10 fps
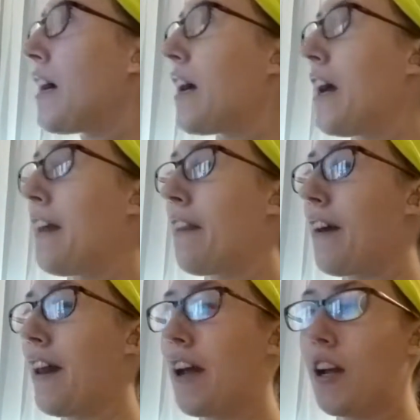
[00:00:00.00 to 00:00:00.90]
And
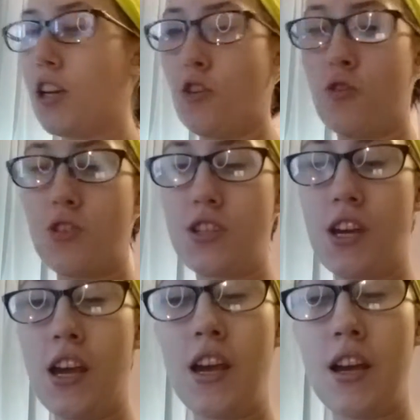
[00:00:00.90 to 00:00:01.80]
then I use
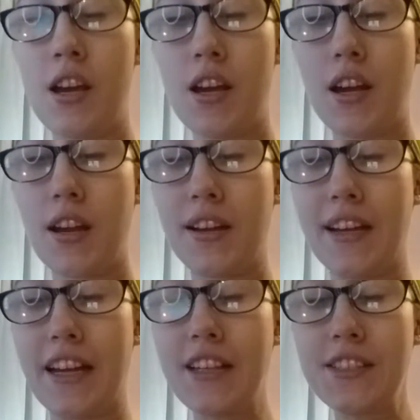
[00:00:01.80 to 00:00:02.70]

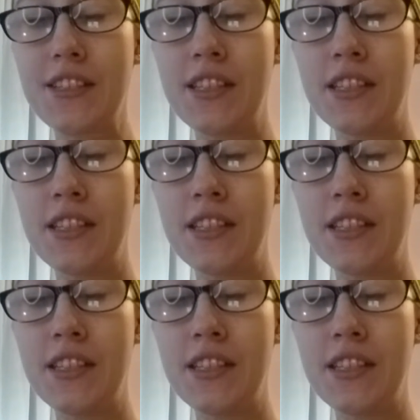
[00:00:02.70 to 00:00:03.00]
NYX